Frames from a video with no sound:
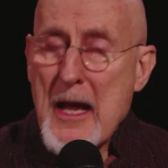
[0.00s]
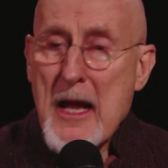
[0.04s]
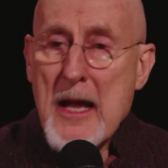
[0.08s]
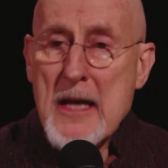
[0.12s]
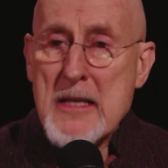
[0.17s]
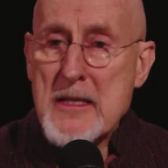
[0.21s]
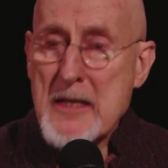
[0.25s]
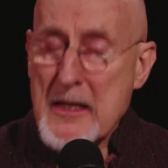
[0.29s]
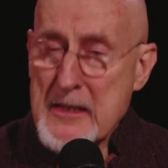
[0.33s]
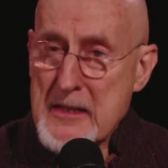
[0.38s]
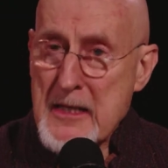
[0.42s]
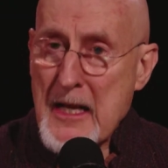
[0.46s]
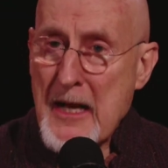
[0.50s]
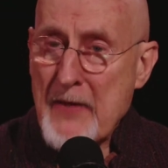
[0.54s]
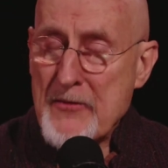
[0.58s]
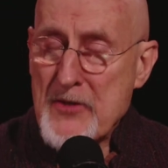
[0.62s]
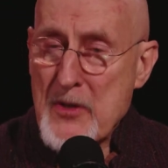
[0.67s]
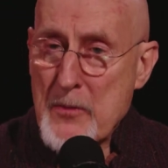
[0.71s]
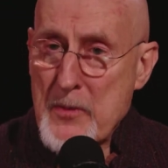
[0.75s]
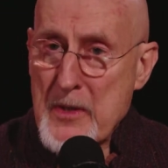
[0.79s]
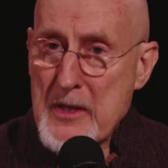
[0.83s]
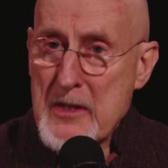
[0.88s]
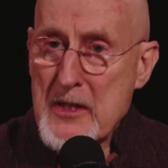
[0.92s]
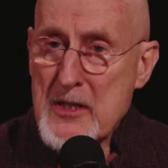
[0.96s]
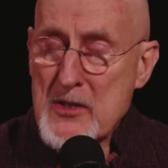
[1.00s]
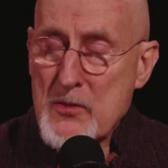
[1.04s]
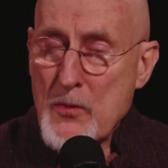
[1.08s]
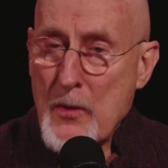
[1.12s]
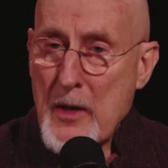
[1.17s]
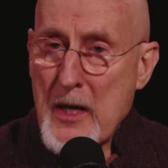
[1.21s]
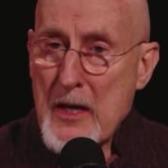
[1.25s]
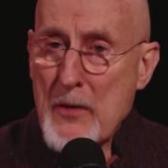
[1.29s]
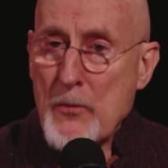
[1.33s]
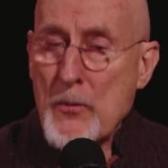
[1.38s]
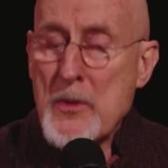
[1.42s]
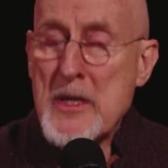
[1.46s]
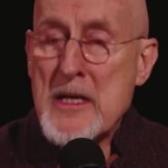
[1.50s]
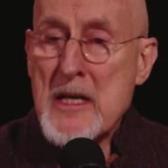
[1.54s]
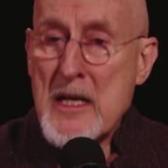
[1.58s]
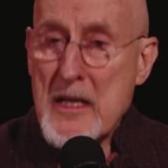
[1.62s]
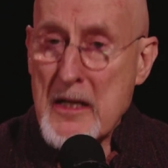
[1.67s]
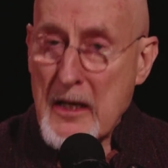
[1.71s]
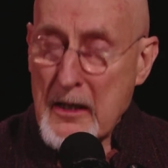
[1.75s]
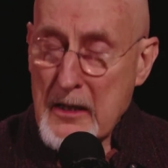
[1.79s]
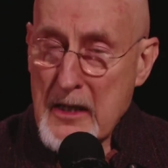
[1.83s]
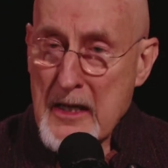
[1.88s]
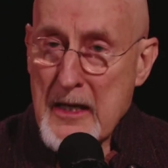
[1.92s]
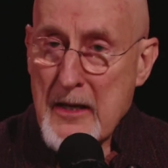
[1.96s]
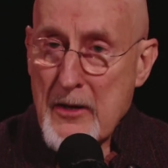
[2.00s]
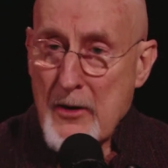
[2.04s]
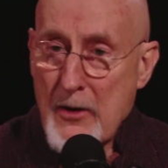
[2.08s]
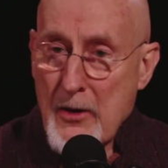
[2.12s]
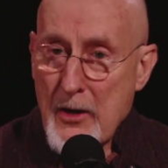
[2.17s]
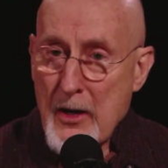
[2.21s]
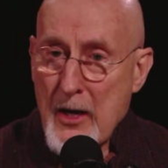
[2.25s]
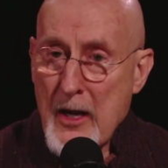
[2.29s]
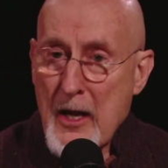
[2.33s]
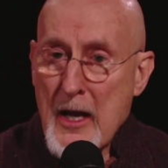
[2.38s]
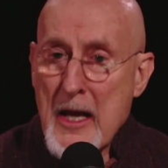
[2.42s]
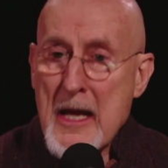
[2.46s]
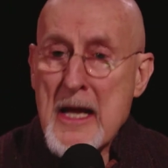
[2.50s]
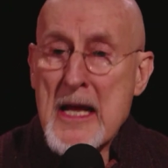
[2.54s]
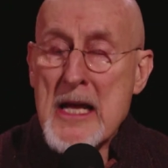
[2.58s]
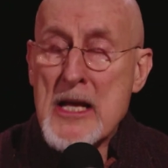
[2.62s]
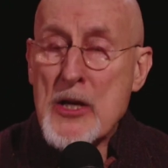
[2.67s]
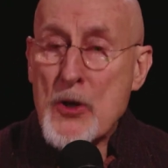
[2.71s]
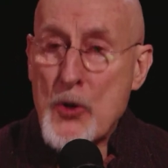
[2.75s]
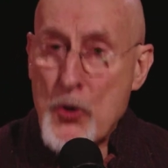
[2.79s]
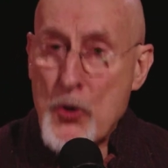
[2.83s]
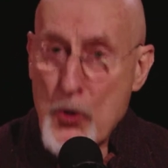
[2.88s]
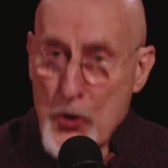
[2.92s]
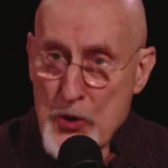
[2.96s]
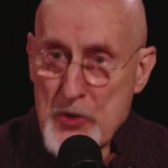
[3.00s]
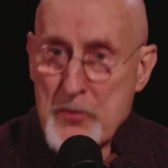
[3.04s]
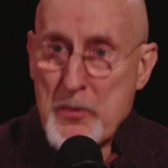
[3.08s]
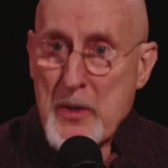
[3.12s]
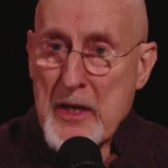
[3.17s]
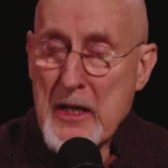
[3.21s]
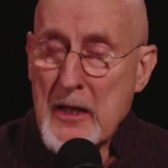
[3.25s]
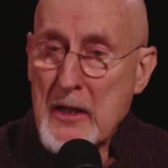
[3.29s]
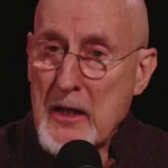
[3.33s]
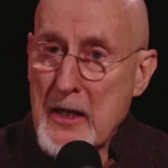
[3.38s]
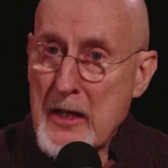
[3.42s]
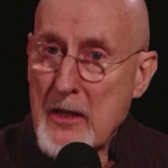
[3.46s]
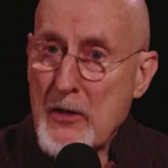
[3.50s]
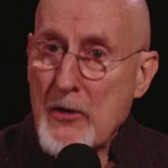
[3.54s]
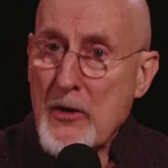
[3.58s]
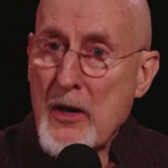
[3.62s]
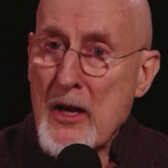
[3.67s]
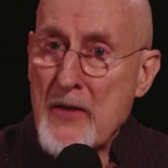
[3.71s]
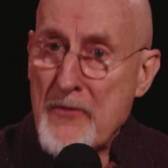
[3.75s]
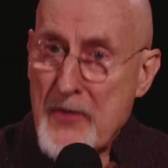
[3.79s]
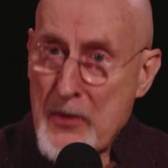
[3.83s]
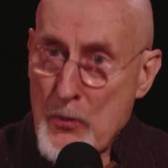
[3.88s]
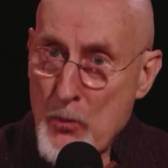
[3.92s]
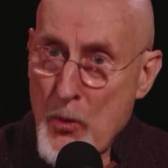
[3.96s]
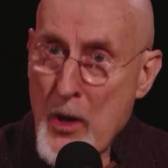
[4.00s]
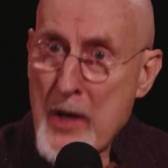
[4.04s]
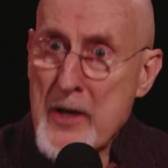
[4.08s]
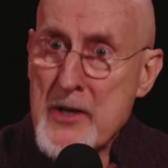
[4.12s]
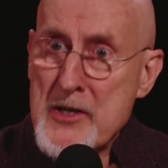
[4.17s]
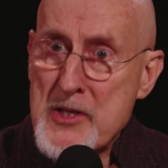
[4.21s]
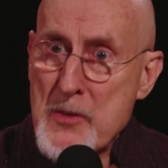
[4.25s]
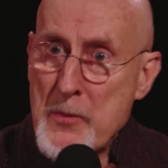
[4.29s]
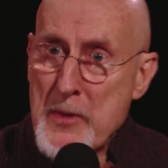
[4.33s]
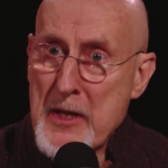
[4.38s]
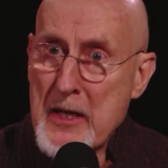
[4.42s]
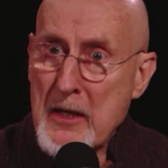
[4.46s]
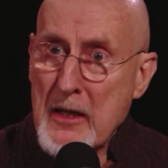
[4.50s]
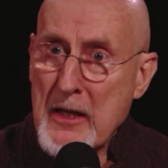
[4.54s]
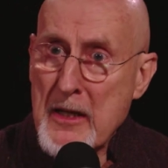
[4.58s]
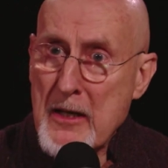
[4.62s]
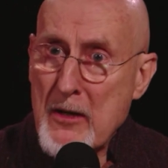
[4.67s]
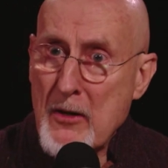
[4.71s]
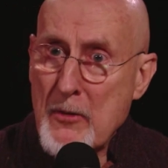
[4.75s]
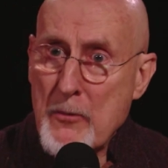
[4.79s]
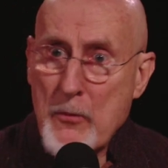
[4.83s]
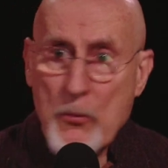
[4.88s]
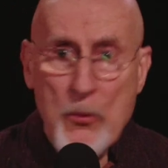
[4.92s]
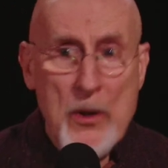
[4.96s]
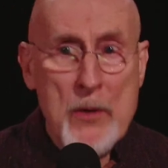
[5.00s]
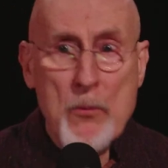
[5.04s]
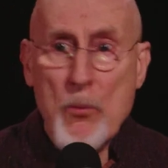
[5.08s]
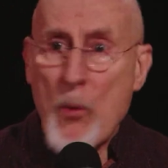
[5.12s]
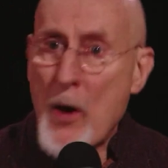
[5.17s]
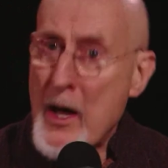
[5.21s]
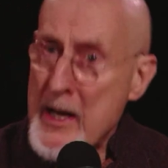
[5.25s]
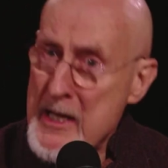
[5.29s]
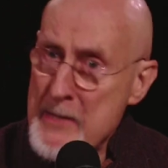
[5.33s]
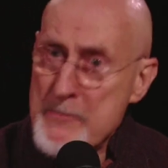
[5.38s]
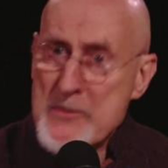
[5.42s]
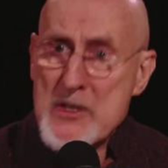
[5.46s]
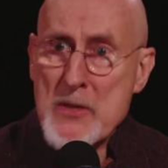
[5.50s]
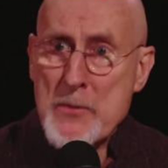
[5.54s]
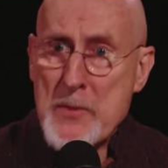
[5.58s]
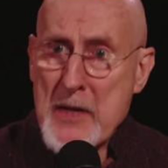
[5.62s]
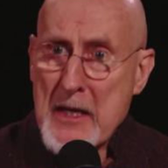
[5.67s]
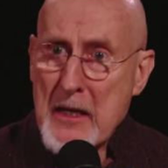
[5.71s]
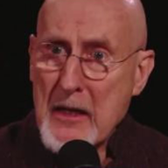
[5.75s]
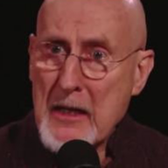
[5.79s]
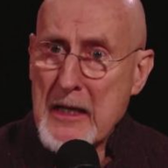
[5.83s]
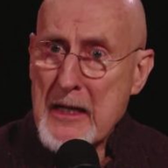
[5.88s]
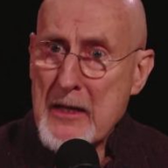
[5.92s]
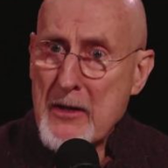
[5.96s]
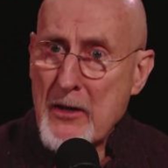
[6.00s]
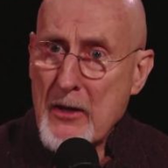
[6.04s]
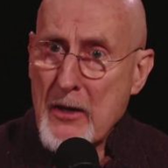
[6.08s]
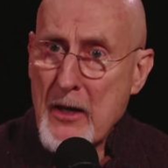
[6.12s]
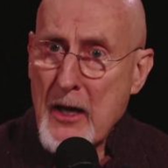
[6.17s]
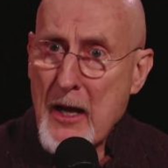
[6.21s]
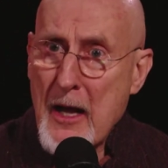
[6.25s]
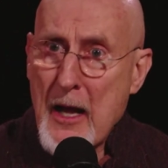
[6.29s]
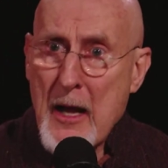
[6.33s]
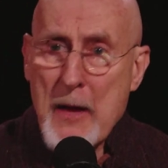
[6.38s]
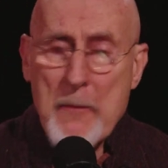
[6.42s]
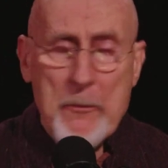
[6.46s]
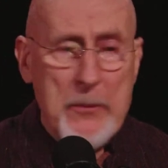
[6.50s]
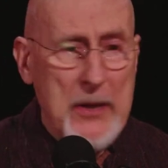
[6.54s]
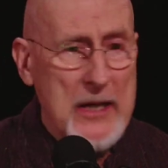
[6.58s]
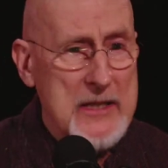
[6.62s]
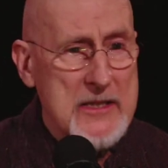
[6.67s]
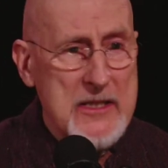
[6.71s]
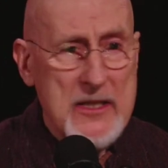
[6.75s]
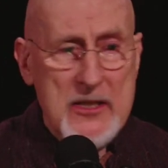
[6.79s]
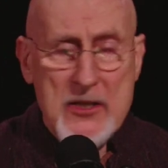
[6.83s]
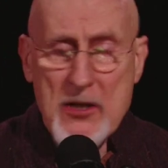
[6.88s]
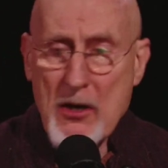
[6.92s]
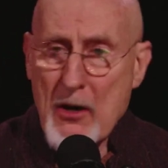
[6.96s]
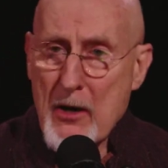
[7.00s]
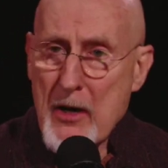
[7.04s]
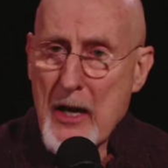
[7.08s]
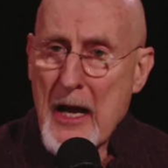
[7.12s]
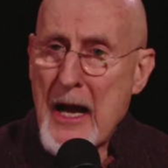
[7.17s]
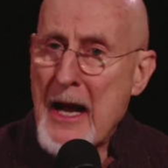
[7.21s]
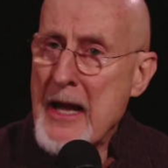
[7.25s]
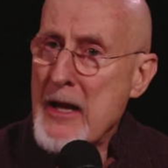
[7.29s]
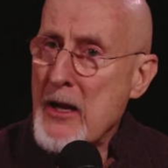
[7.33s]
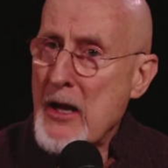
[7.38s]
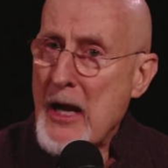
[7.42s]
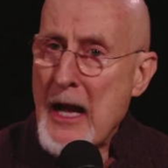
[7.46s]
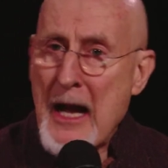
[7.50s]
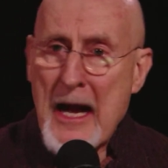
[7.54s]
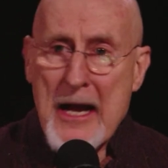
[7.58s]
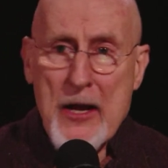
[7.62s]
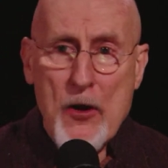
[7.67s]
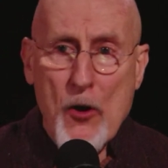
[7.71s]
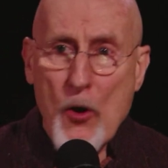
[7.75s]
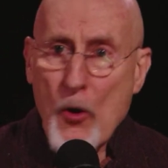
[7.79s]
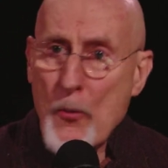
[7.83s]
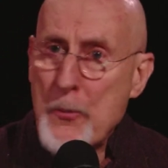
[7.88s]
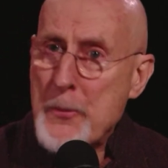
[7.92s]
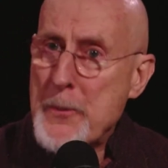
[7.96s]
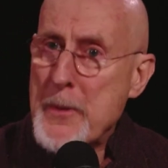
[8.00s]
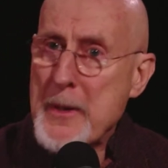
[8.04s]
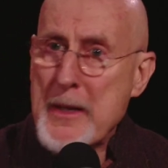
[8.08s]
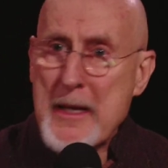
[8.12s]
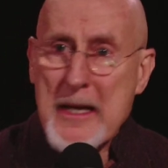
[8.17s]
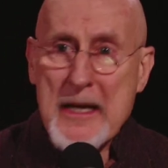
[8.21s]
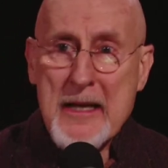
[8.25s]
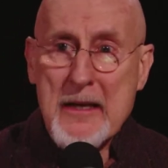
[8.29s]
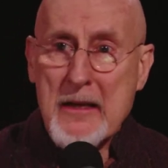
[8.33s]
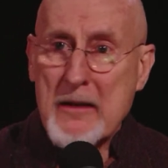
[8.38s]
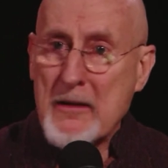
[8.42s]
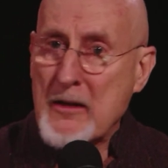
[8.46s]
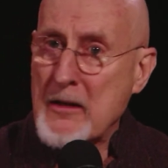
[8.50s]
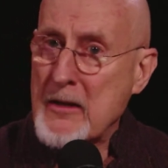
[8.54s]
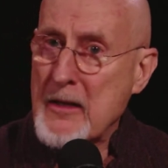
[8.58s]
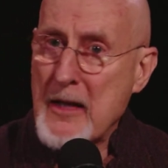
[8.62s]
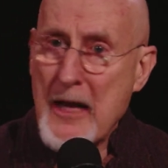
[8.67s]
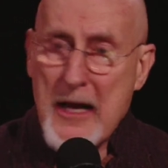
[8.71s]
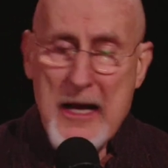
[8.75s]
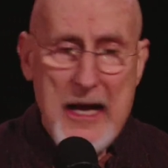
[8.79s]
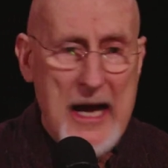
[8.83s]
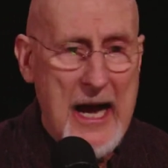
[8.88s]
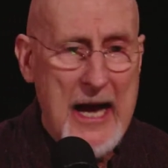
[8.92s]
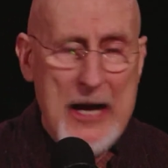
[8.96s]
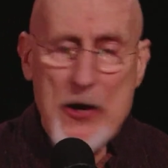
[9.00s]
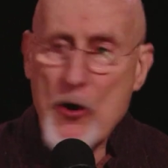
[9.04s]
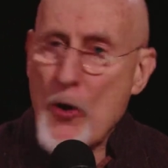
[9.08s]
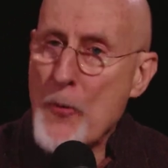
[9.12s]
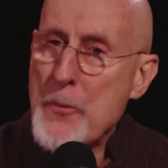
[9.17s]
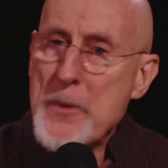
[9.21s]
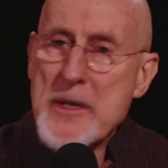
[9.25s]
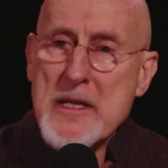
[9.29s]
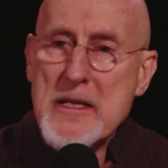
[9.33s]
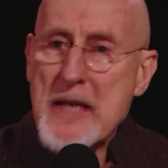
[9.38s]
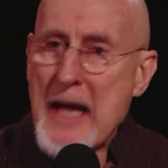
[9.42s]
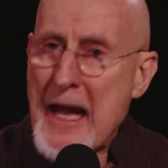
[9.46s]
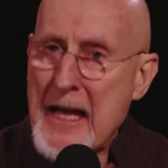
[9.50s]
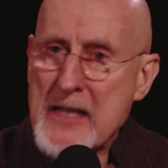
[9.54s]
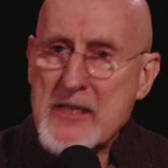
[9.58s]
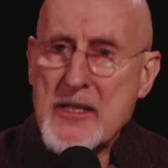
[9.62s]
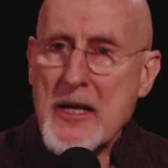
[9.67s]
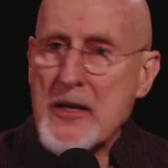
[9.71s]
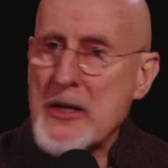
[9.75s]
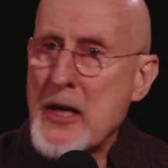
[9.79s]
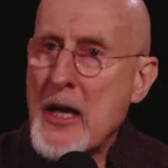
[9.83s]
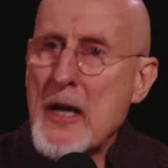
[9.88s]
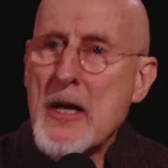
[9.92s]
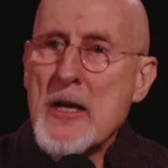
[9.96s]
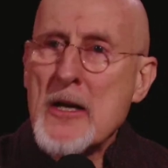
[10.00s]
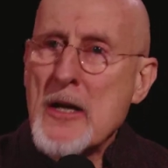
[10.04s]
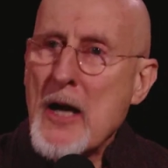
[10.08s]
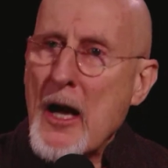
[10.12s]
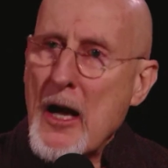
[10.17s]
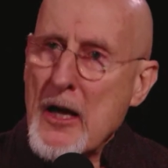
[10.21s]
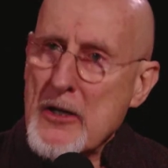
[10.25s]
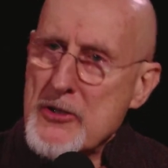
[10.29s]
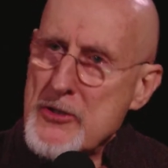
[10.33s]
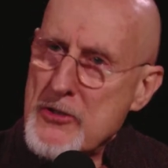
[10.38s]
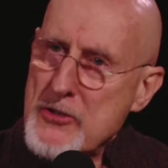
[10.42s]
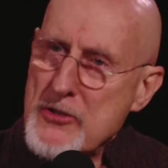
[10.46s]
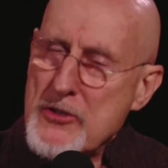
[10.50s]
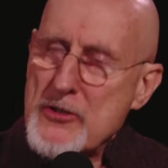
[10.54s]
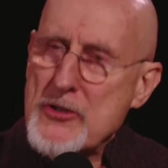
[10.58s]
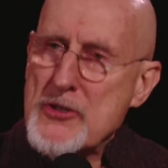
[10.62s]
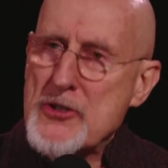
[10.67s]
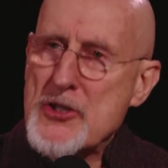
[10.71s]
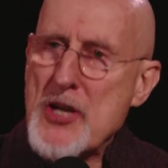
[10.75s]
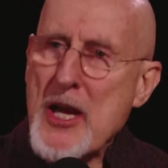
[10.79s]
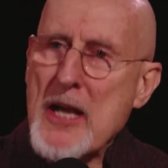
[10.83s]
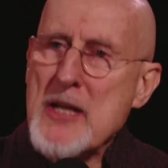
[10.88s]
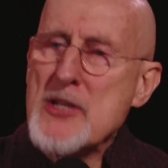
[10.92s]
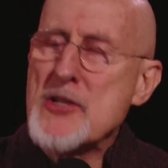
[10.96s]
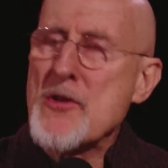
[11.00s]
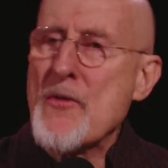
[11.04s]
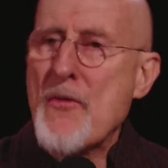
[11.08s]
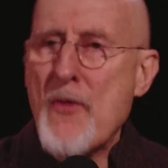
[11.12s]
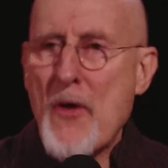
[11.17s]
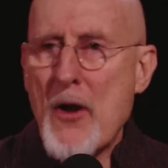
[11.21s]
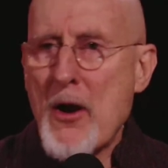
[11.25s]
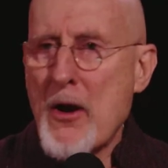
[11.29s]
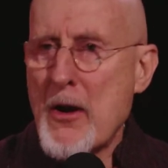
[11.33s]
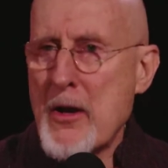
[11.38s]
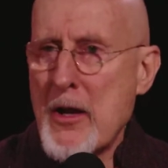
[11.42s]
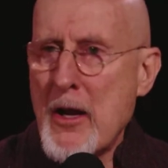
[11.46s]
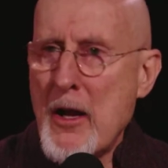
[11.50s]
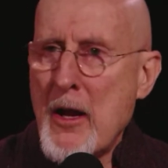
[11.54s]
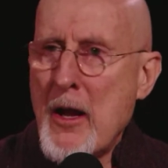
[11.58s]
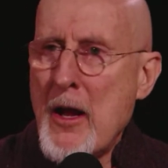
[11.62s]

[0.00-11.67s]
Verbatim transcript: It doesn't have to be this way. We need a leader. He could be a leader if he wanted to be a leader. We want him to be a leader. Bless his heart. I, I hope he I hope he has a, a change of heart.